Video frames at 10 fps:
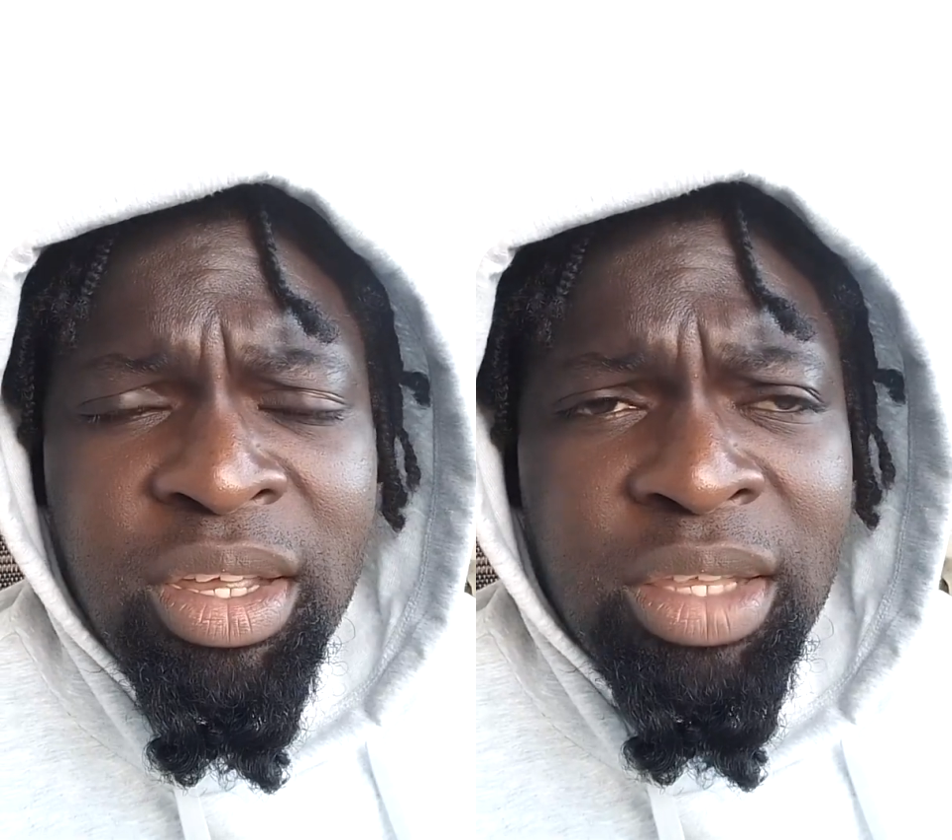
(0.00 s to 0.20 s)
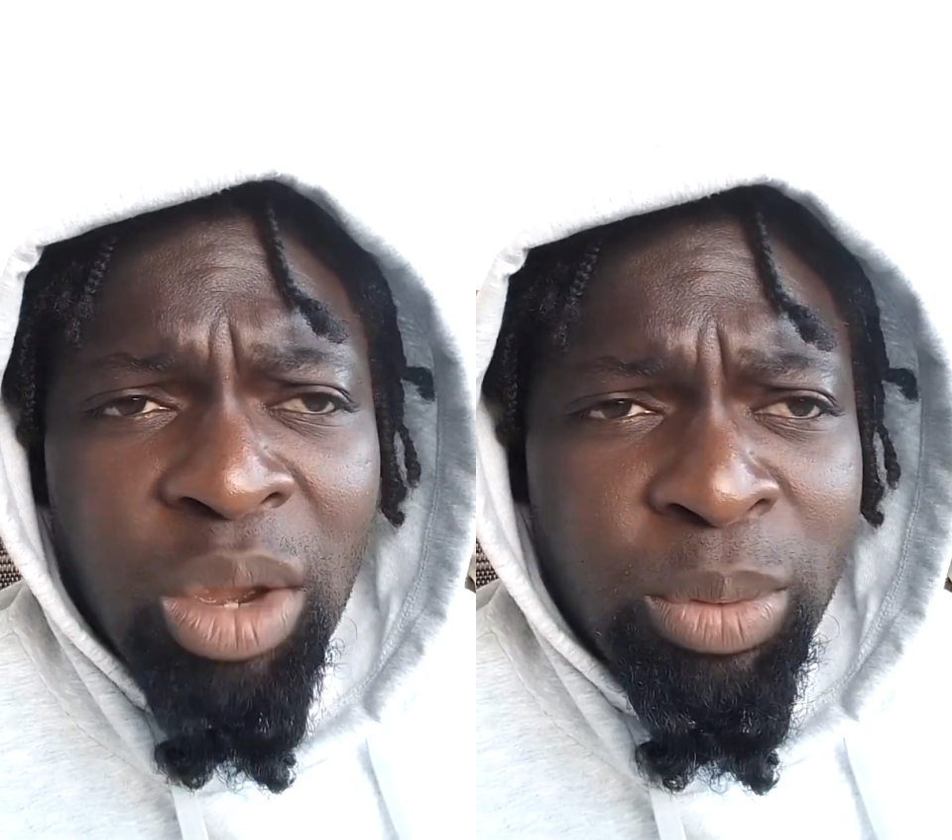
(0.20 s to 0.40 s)

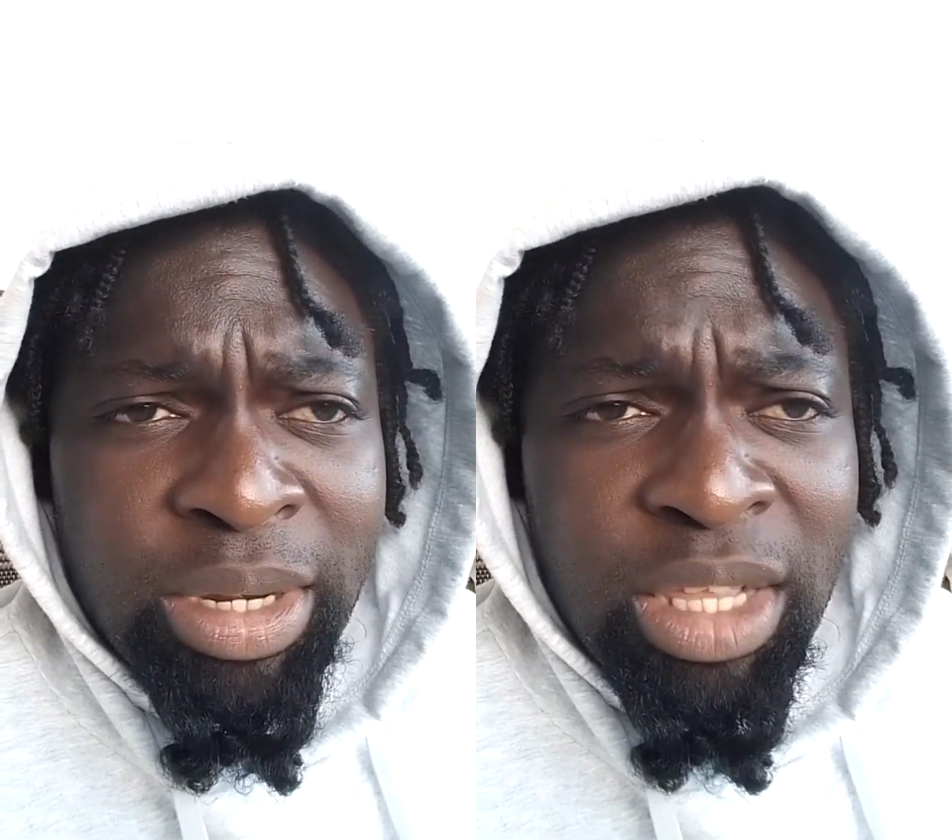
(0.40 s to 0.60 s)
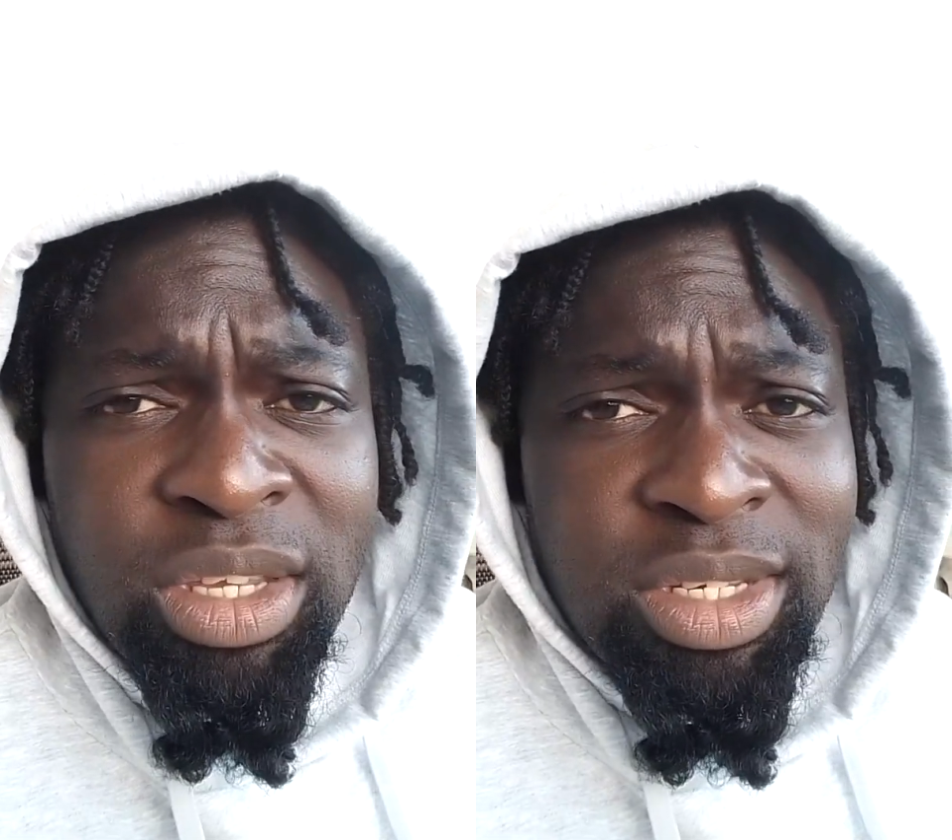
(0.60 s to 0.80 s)
that we
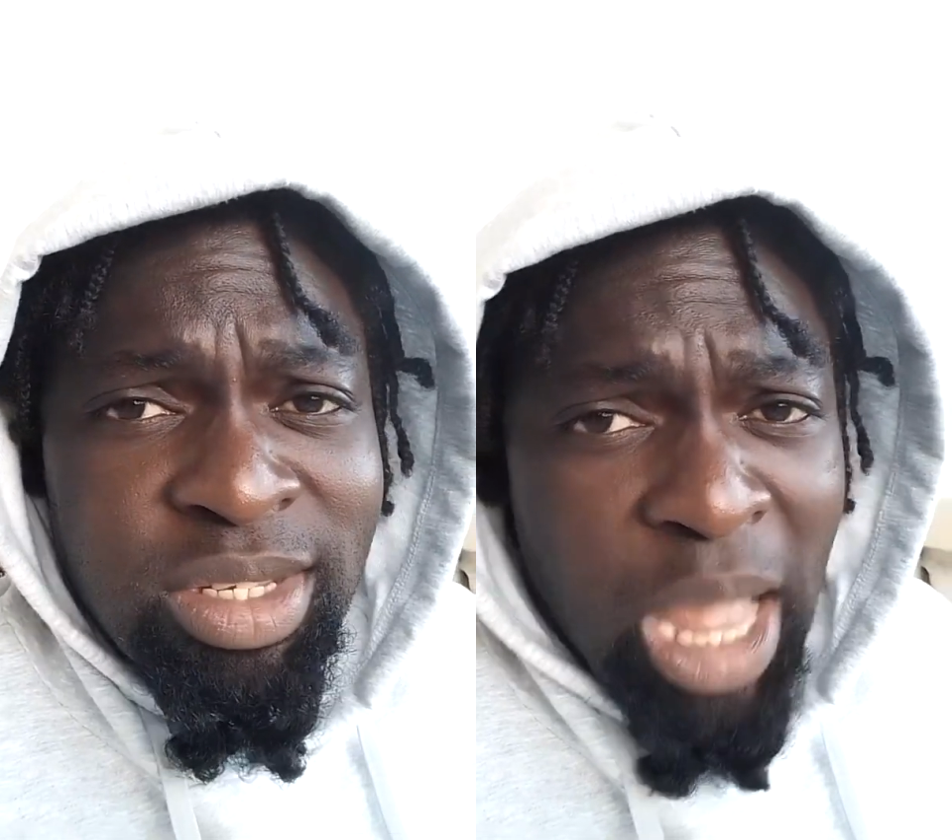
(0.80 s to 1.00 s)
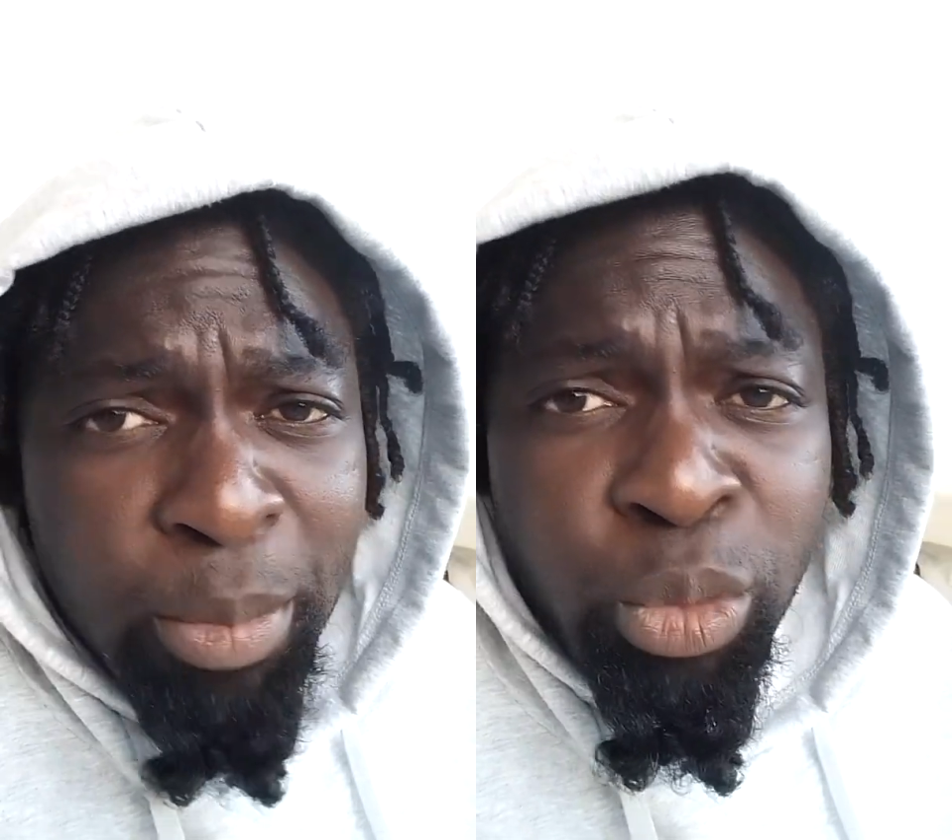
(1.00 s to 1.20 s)
need to
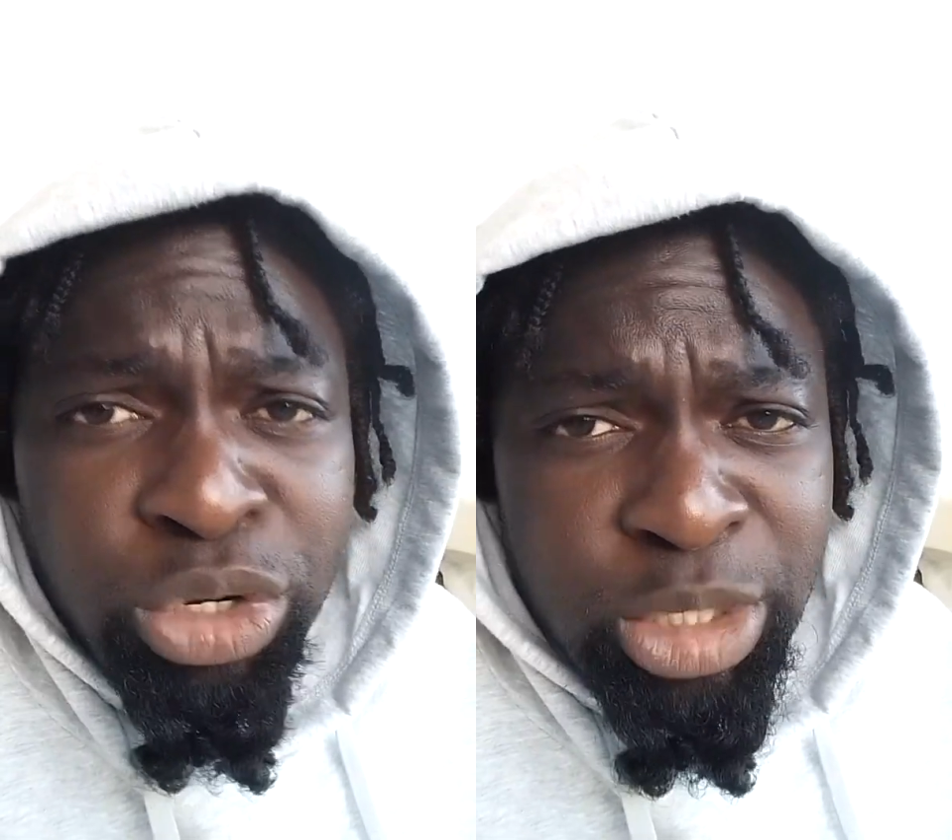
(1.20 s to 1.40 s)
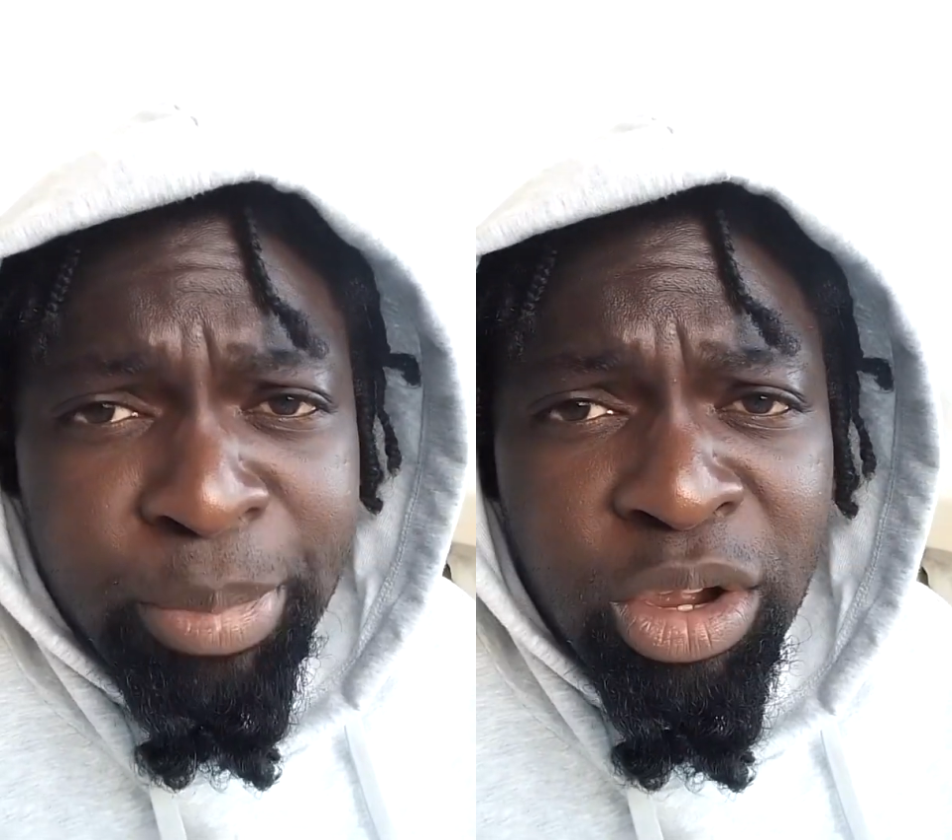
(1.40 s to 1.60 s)
stop
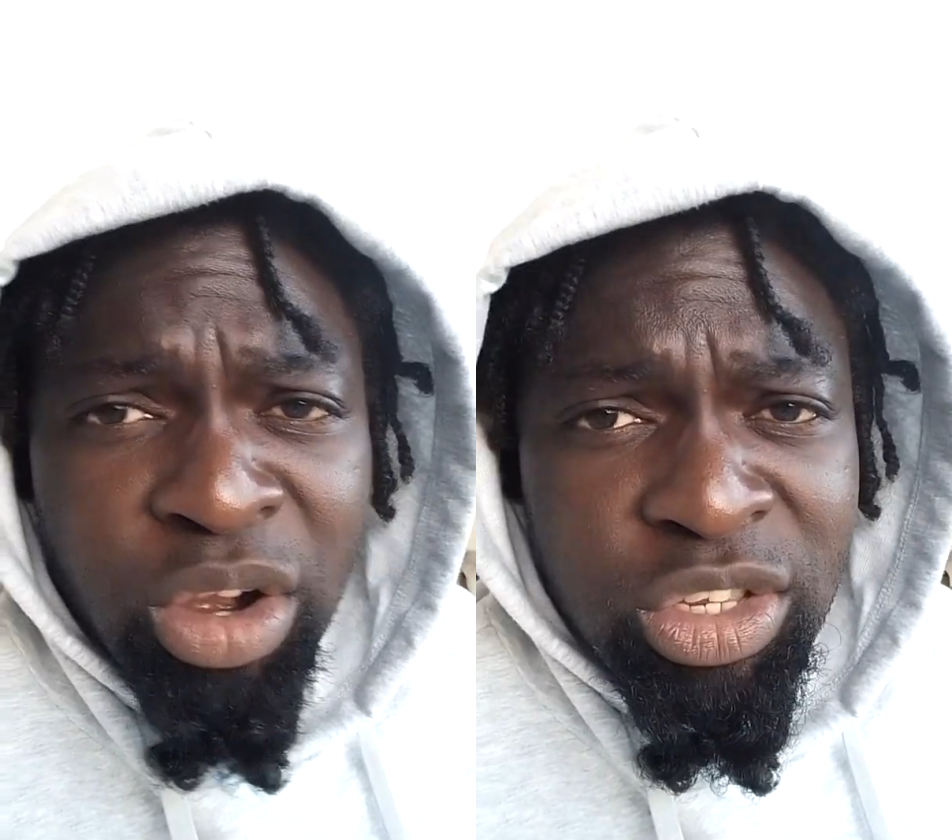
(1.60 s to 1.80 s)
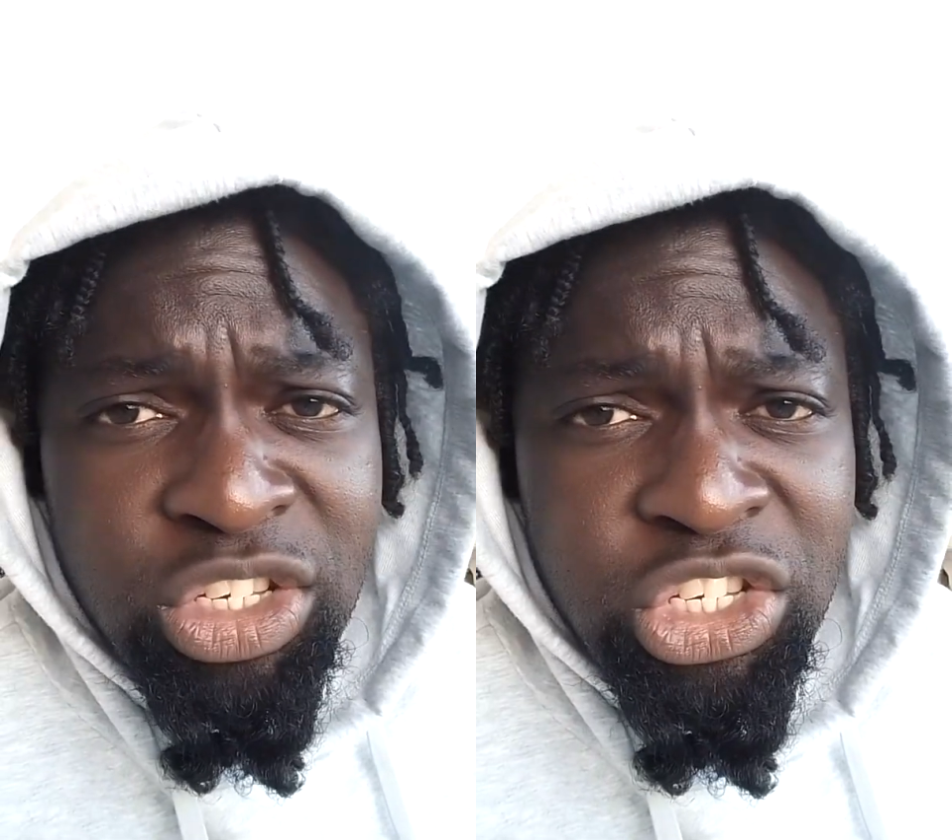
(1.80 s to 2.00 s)
worshiping
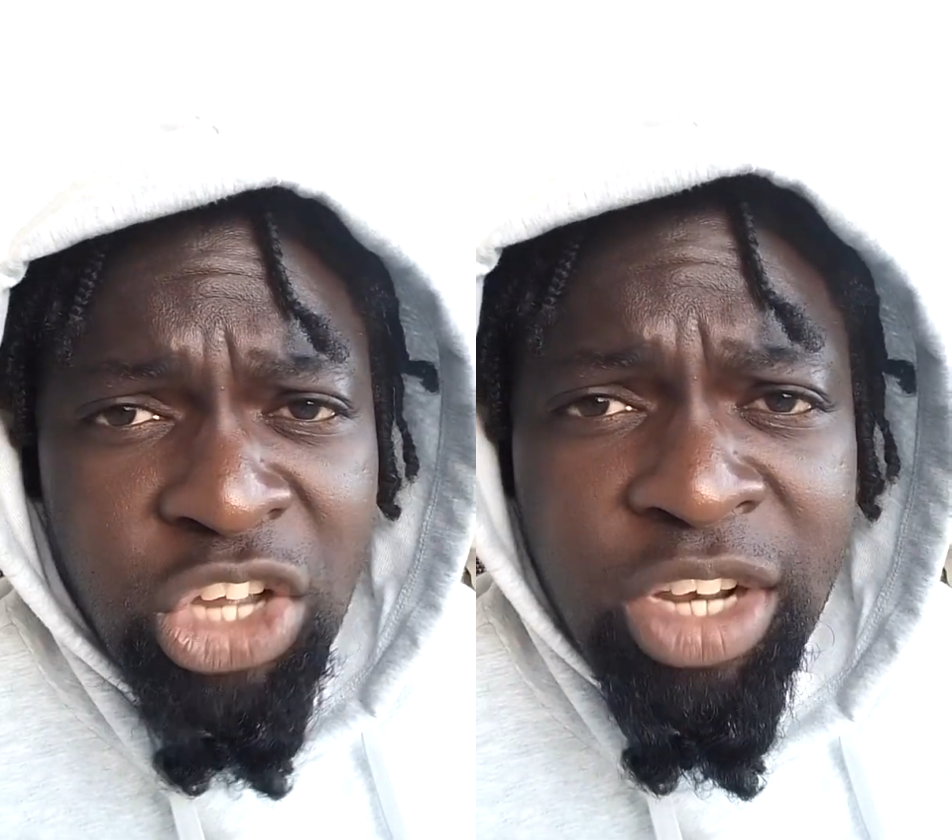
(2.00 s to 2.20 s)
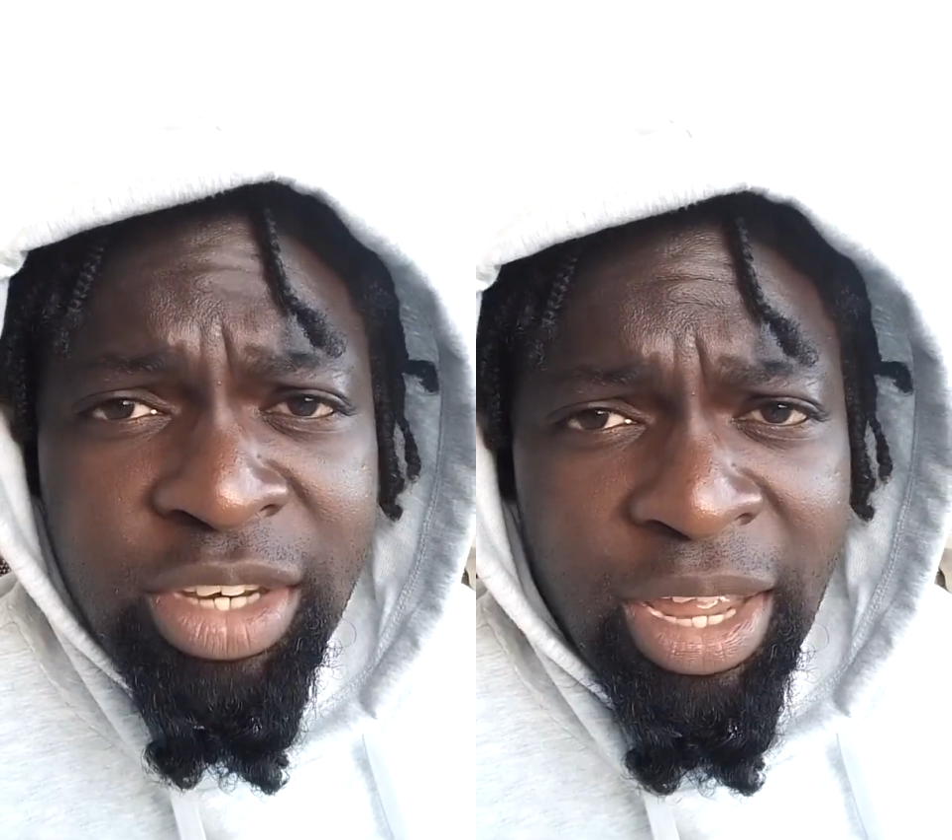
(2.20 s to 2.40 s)
on
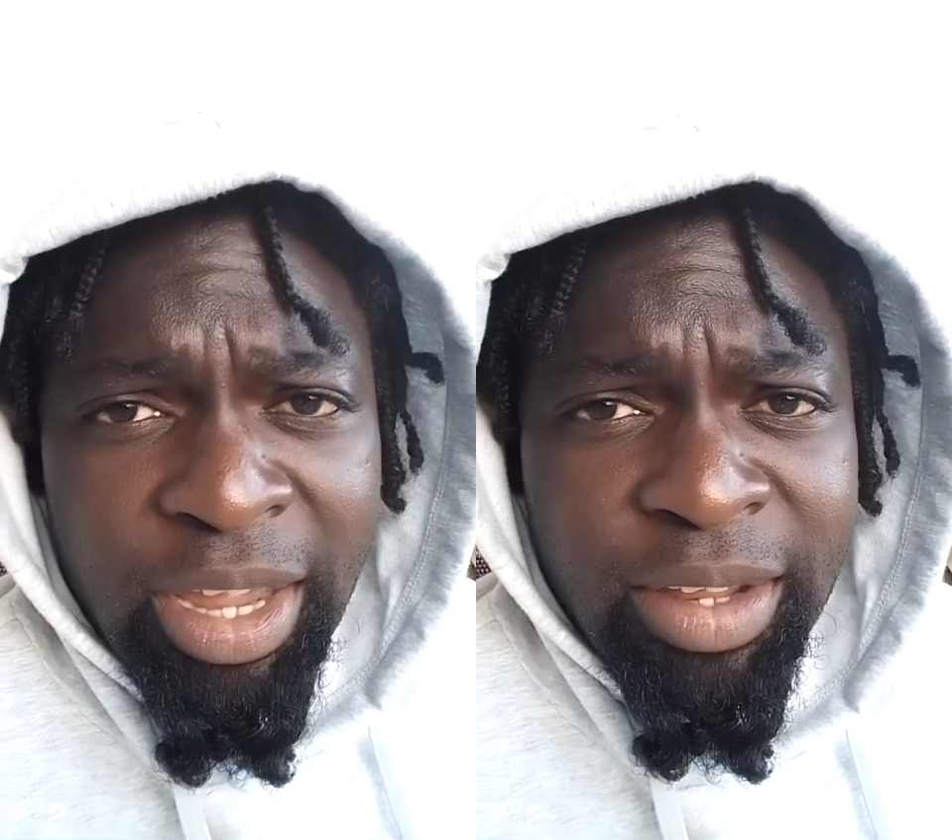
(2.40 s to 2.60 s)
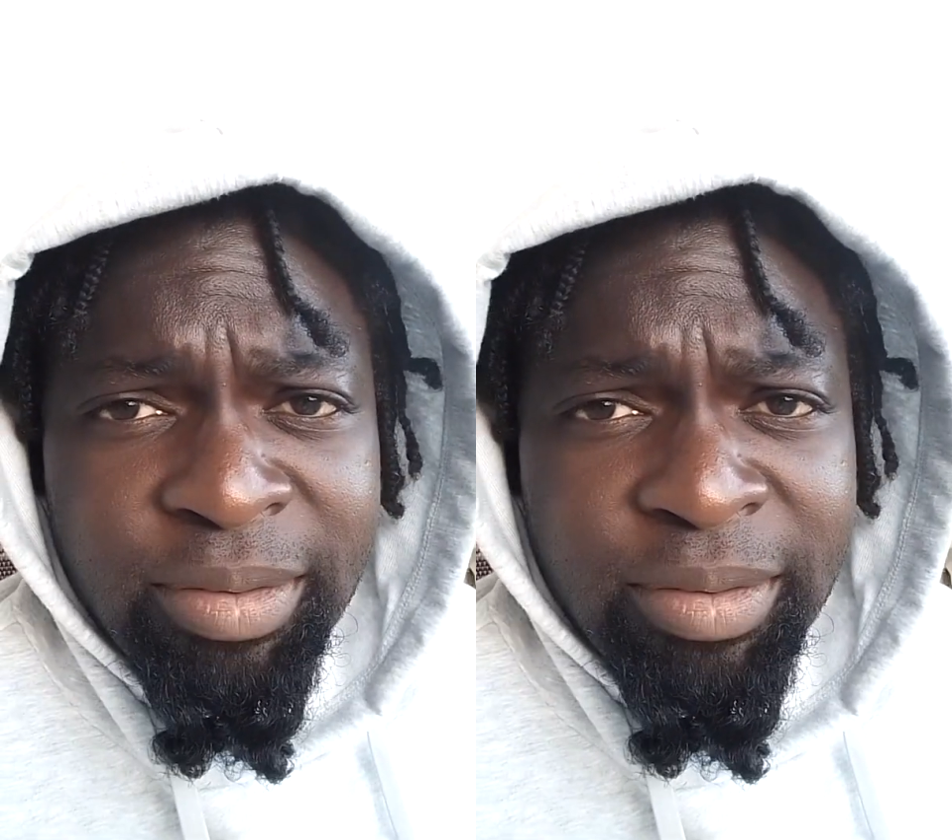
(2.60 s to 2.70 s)
Sunday